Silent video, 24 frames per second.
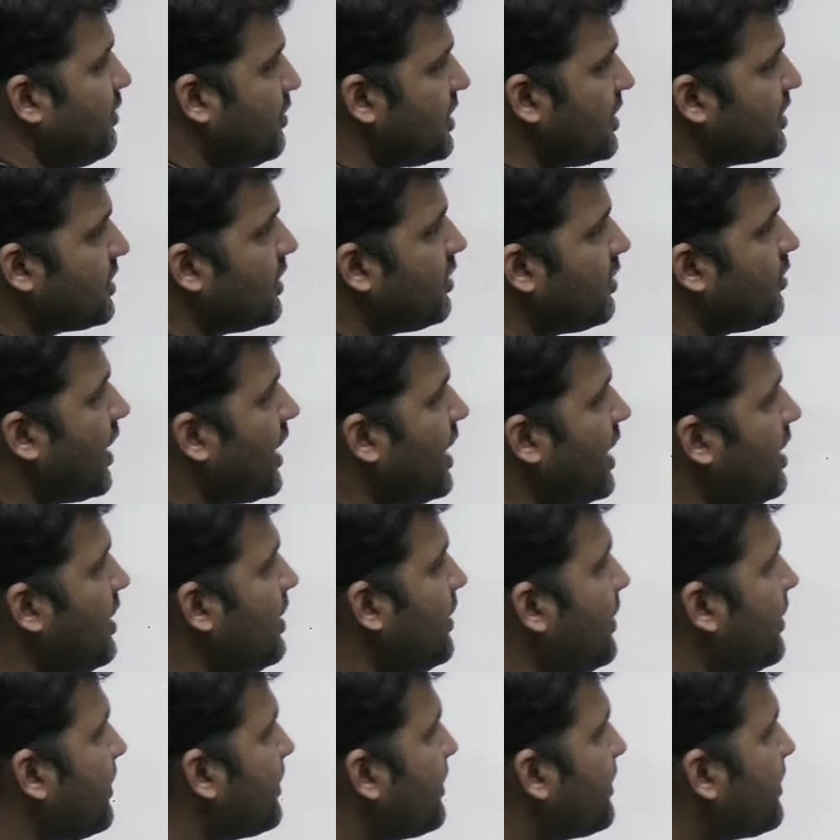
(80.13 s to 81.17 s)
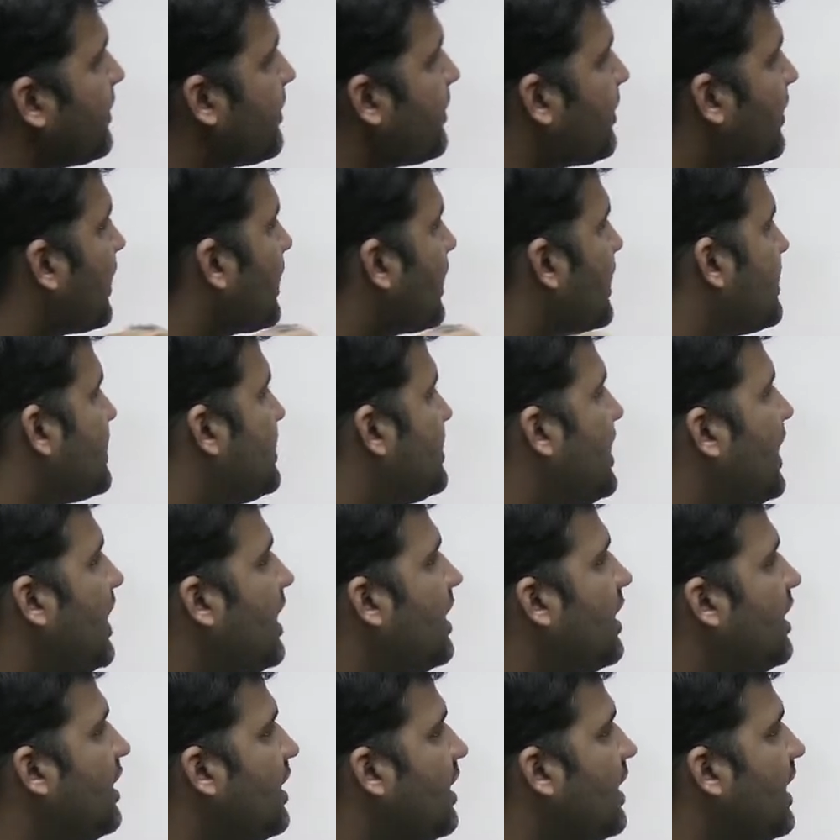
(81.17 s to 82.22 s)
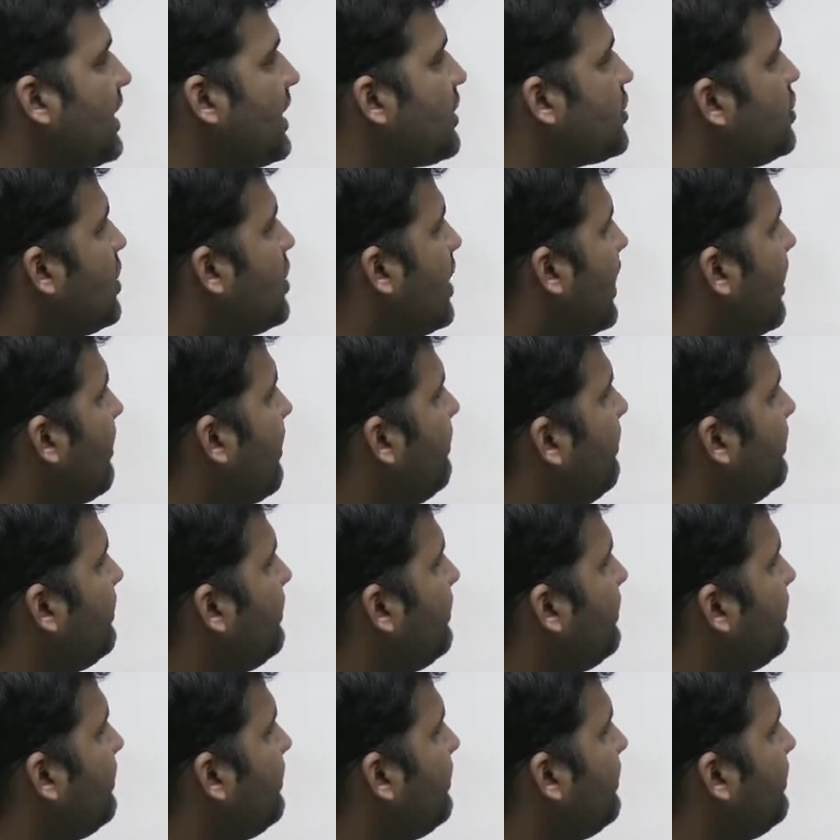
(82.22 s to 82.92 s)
this in mind. Then next you have